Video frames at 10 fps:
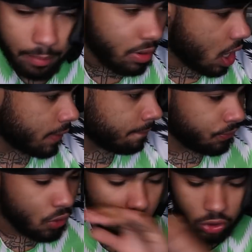it, but
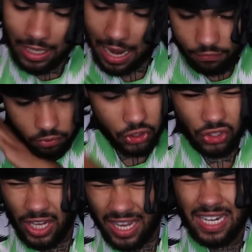on an
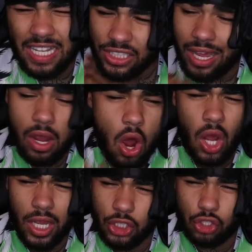average day, let's say I
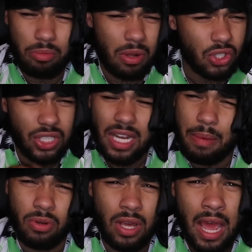can't get a trim, I'll just
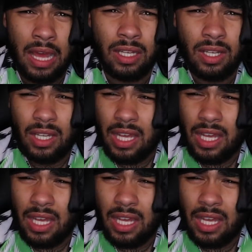slap on a hat,